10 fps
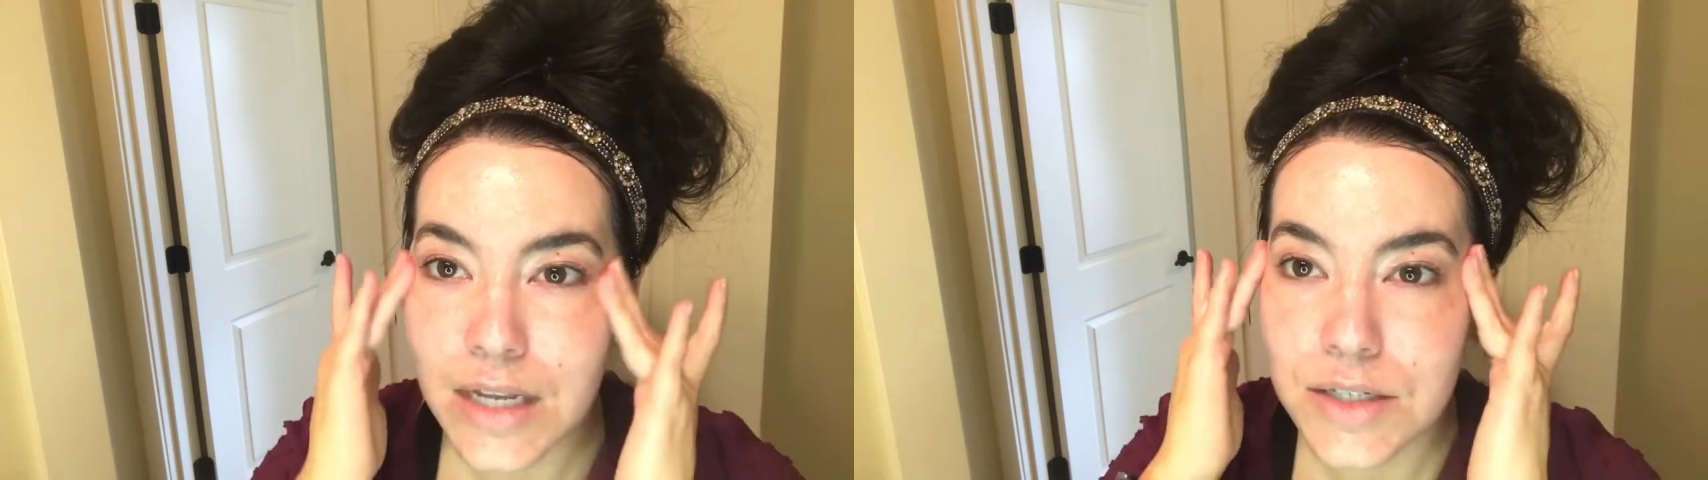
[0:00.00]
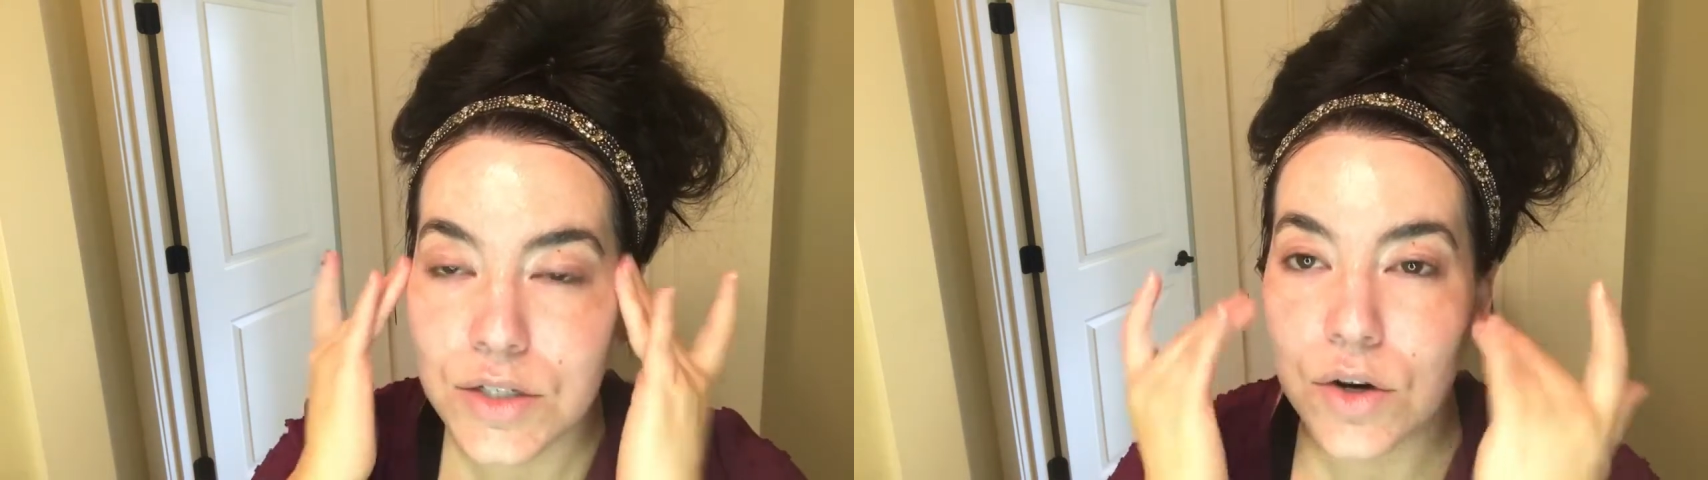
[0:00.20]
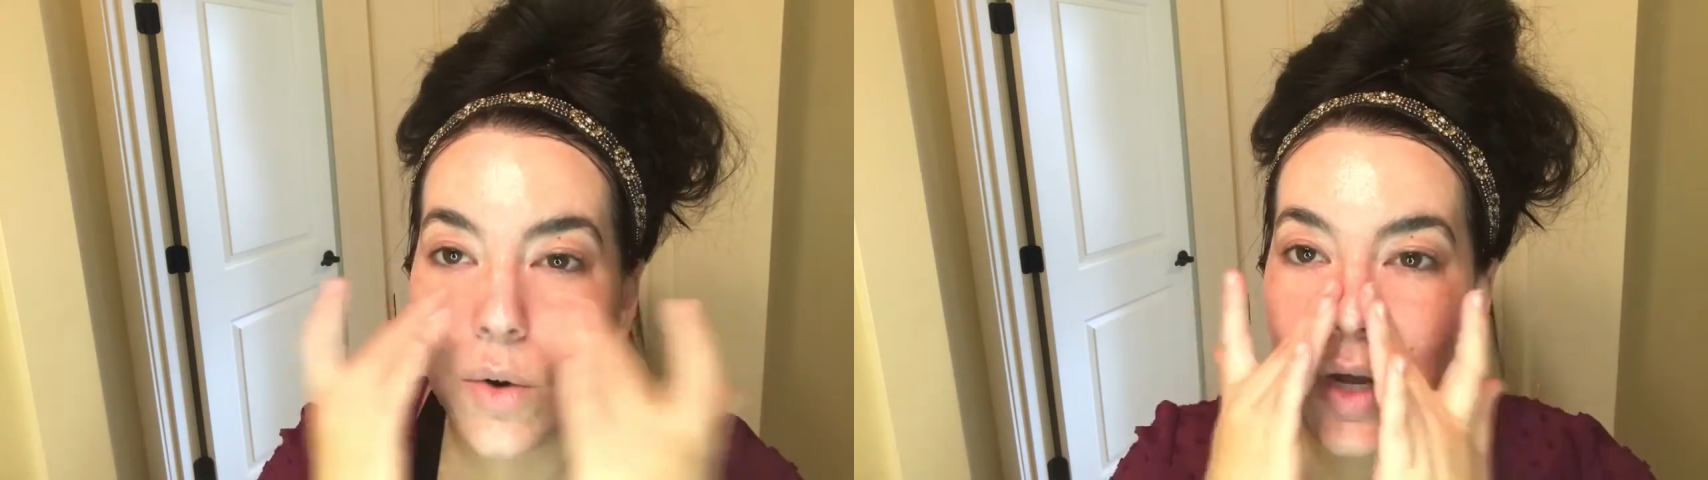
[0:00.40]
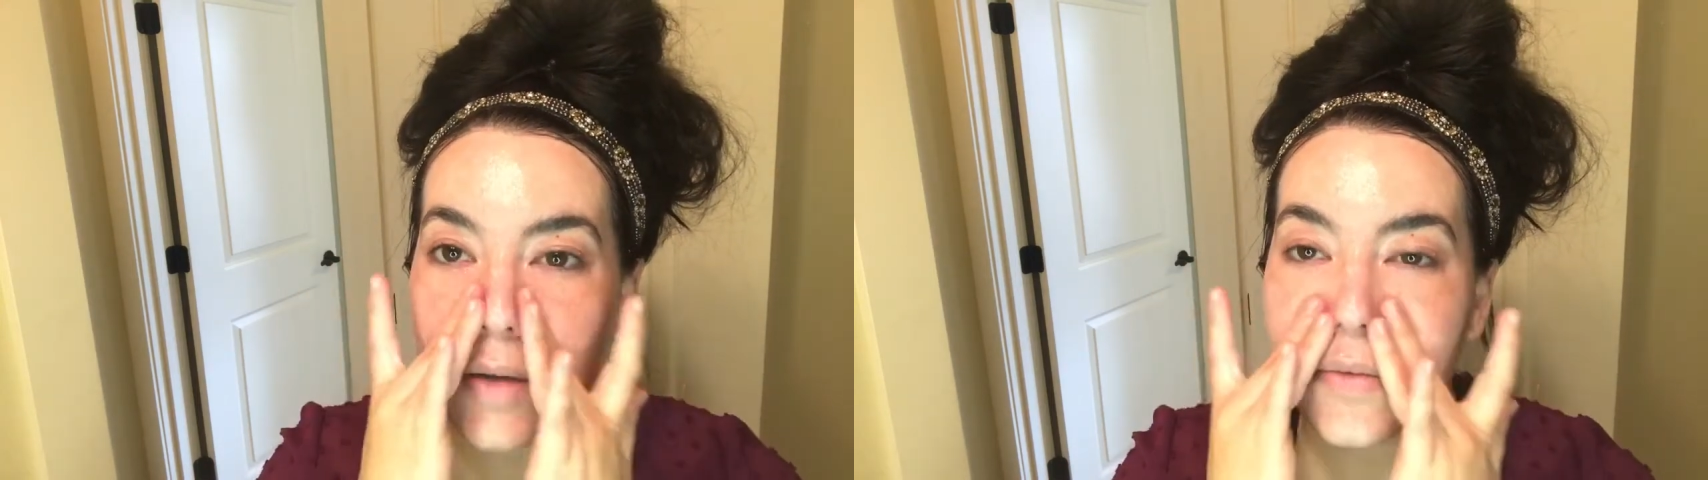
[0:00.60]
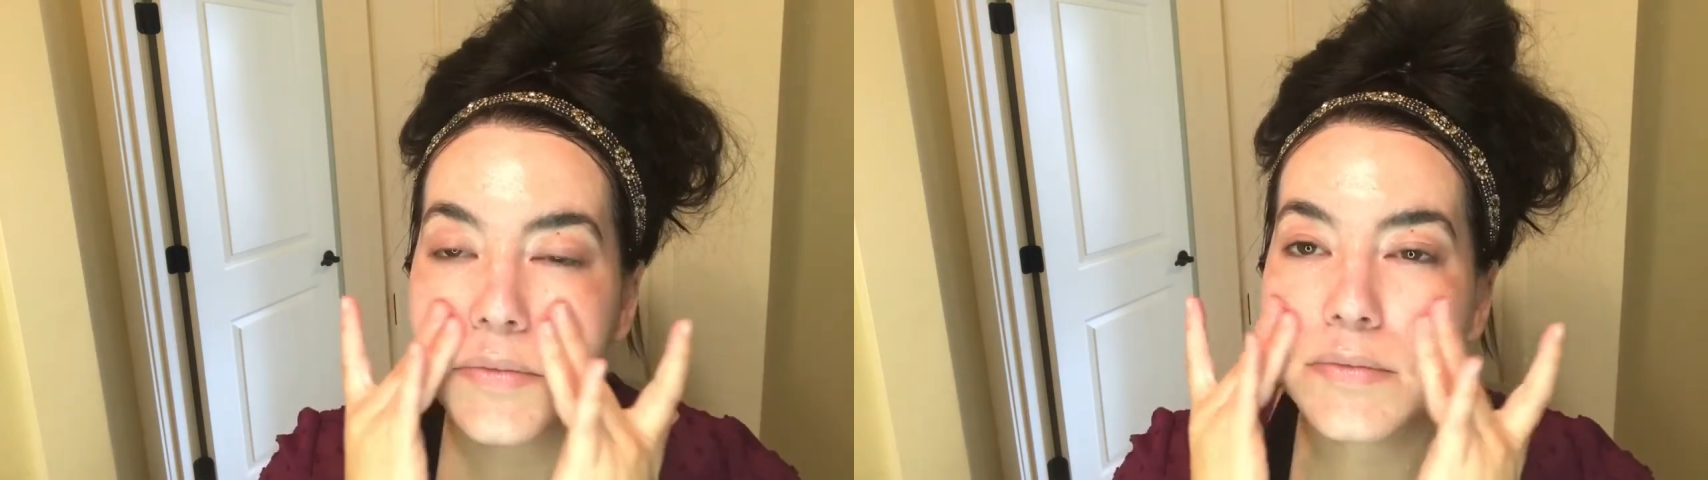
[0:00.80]
So you're going
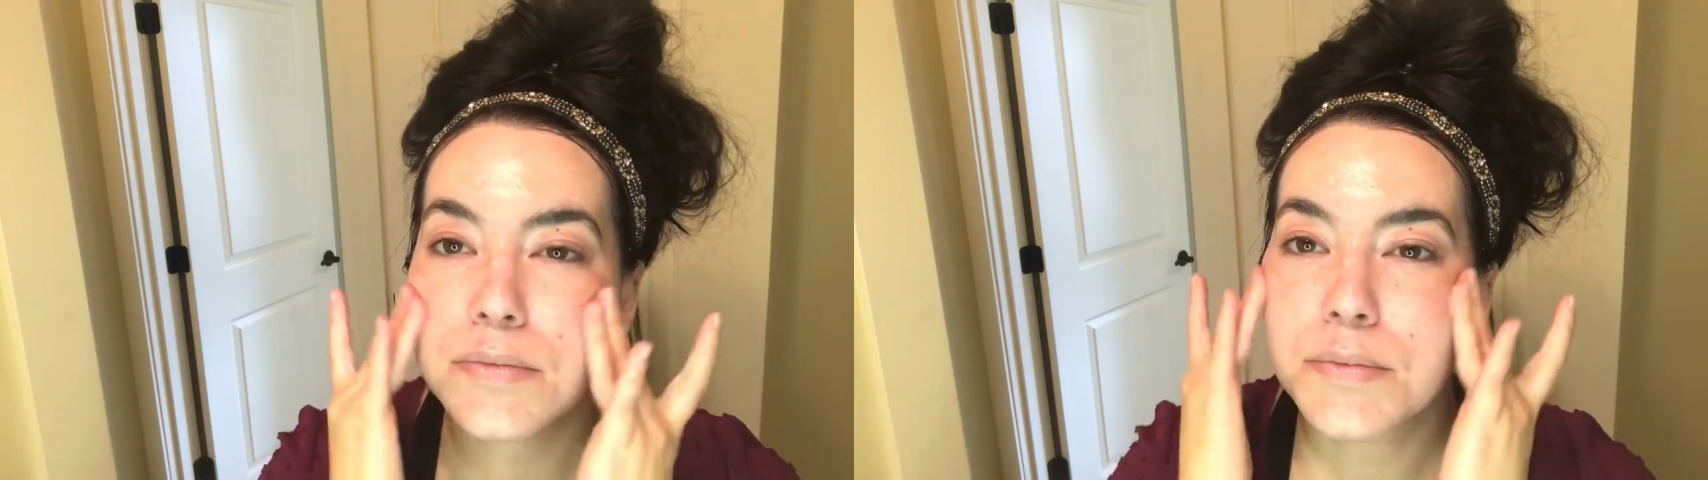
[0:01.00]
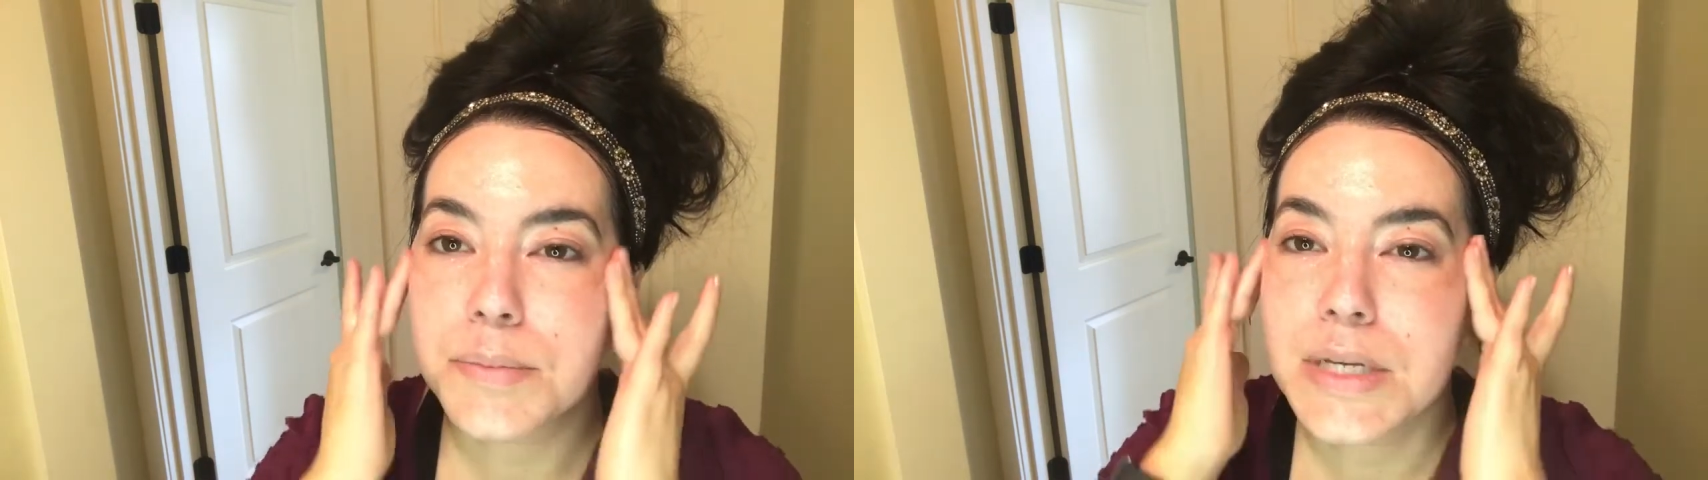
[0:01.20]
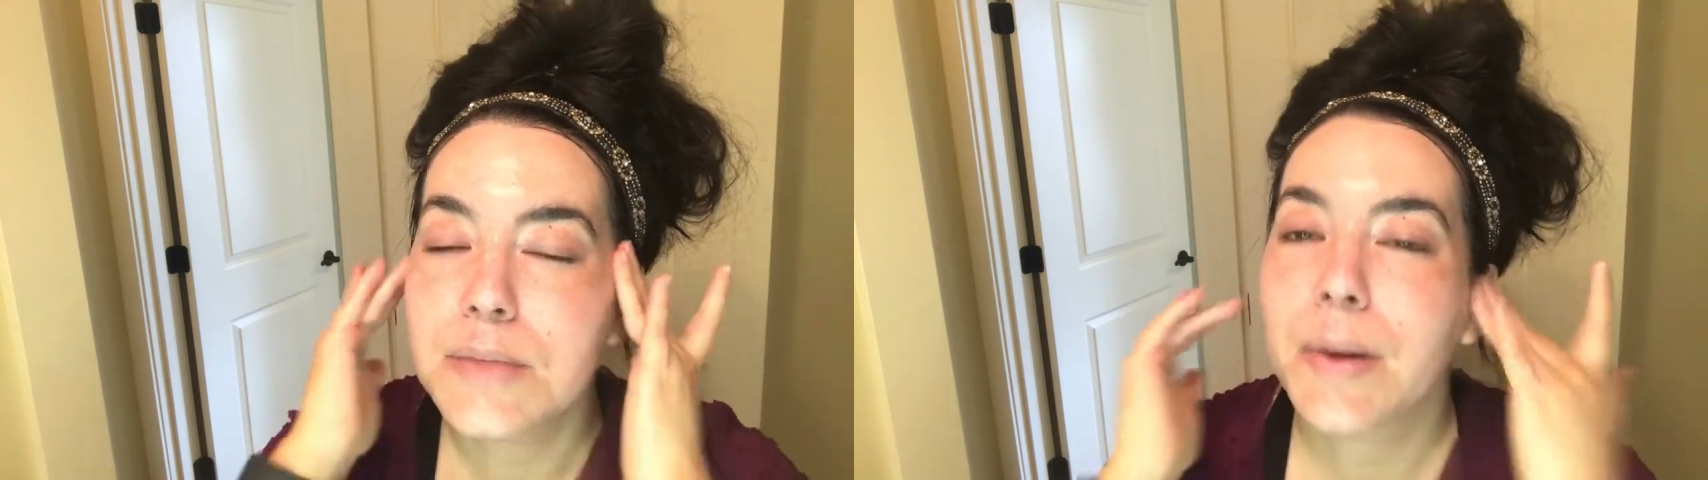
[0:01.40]
piece